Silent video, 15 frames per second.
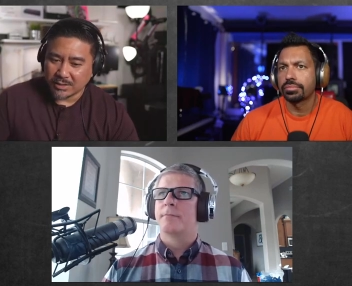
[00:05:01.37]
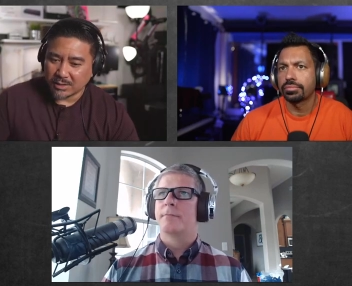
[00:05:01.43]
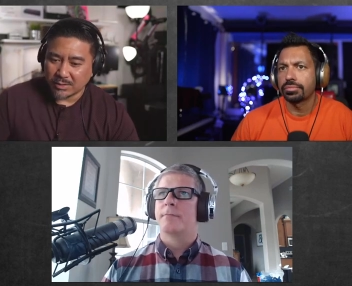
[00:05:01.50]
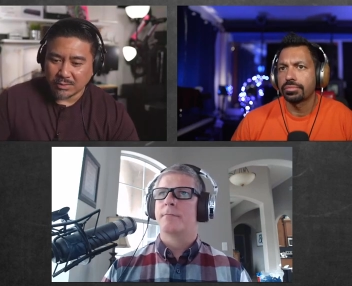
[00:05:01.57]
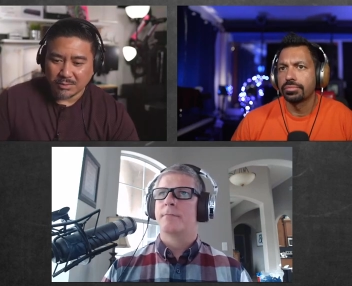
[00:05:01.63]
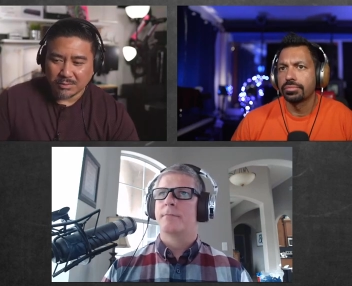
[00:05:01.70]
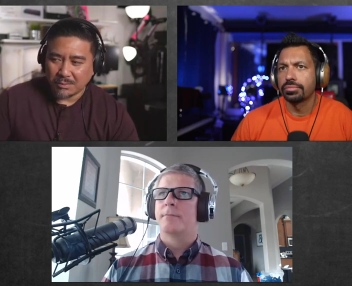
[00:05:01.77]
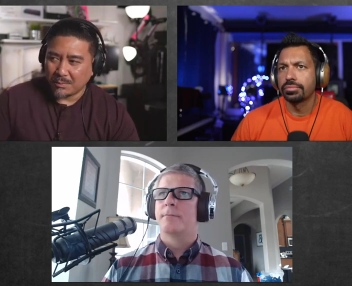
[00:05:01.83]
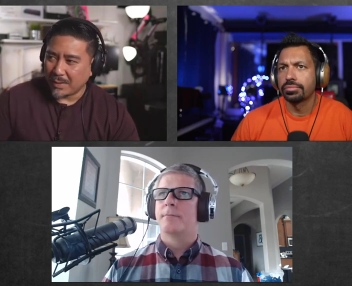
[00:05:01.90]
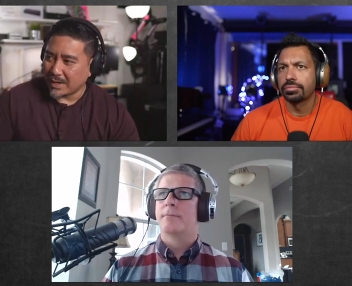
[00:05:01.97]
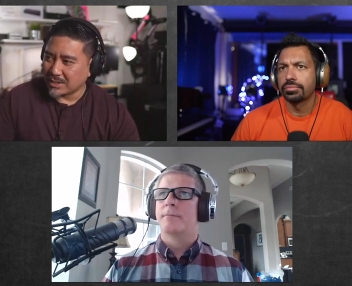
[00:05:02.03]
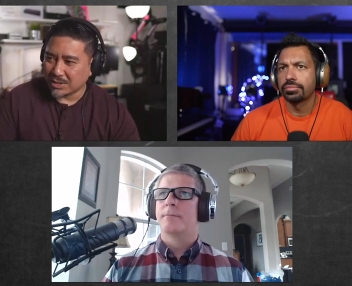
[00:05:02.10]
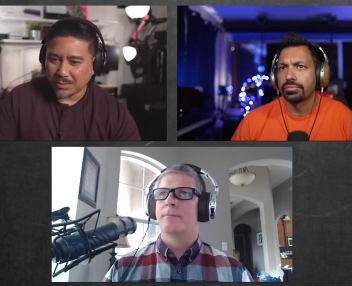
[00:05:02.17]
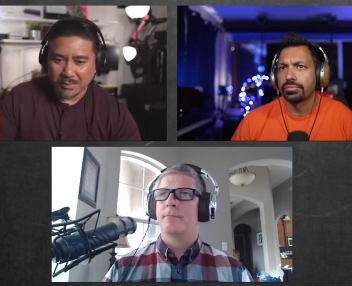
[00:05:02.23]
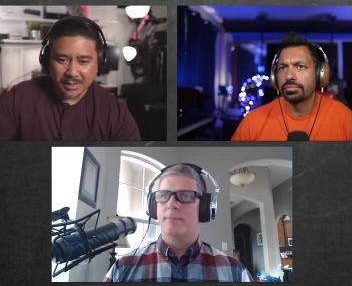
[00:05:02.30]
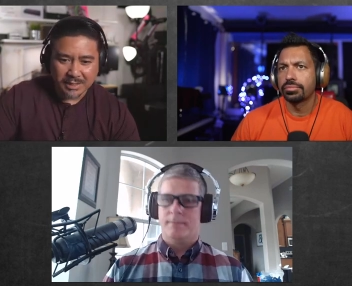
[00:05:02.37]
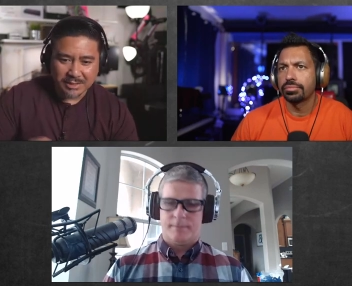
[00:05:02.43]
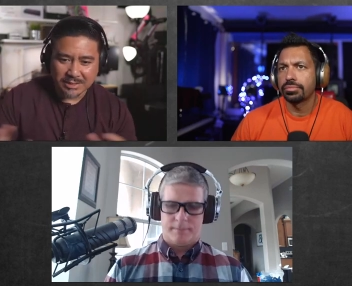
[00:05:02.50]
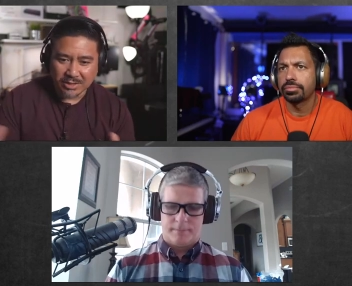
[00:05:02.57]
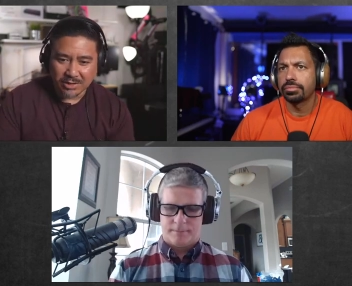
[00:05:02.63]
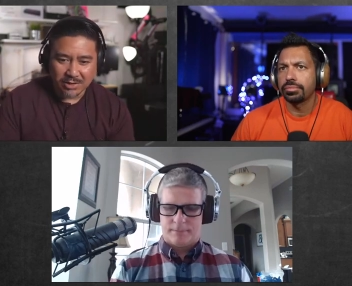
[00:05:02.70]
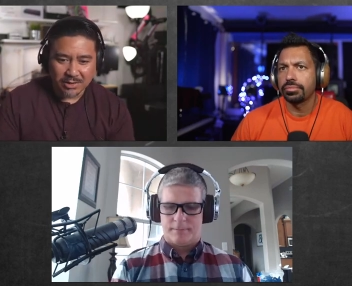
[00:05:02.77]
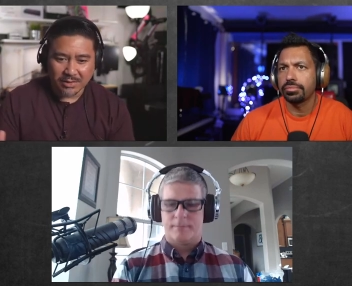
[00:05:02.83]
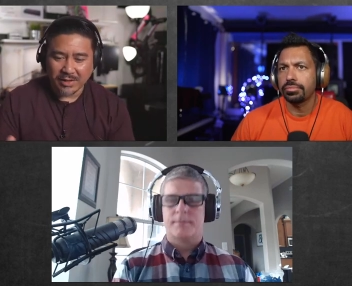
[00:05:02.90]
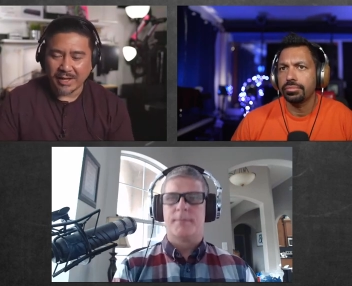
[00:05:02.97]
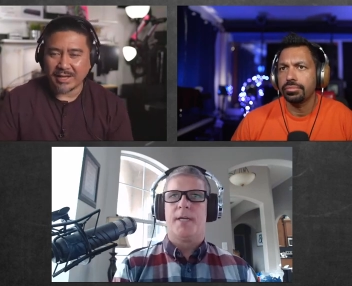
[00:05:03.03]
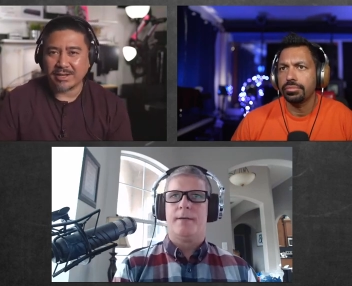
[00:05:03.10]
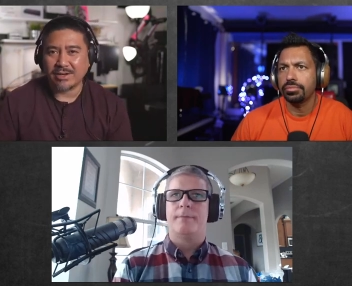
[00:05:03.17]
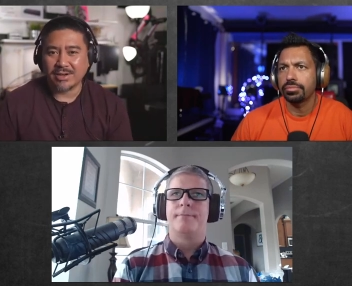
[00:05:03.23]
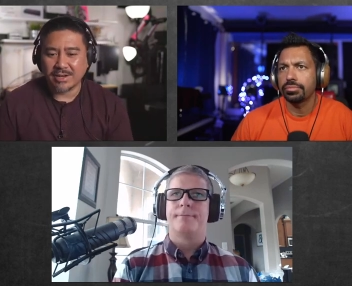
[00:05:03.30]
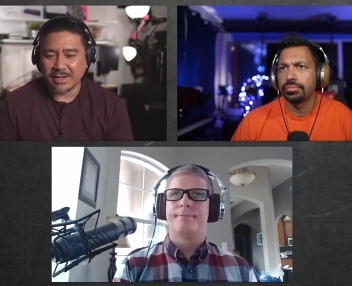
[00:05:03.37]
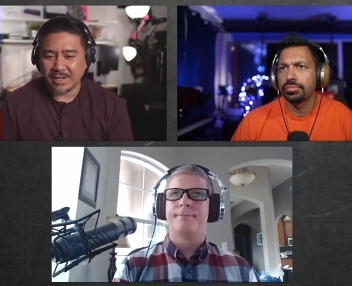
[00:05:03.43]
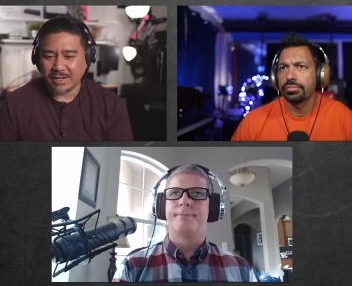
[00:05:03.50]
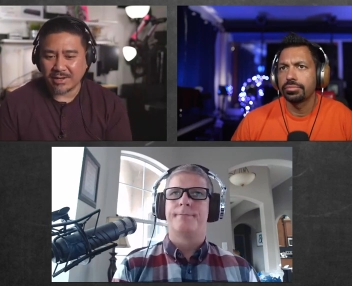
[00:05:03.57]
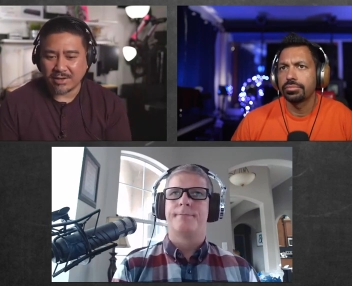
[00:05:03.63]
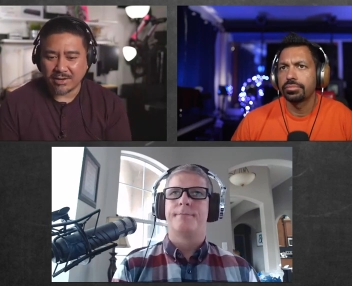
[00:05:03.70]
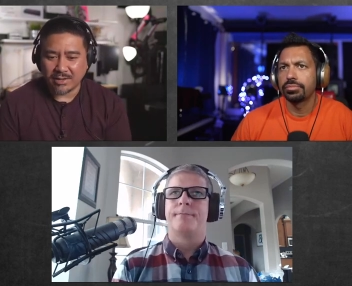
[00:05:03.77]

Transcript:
Speaker 1: So measurements, all that, you're going to get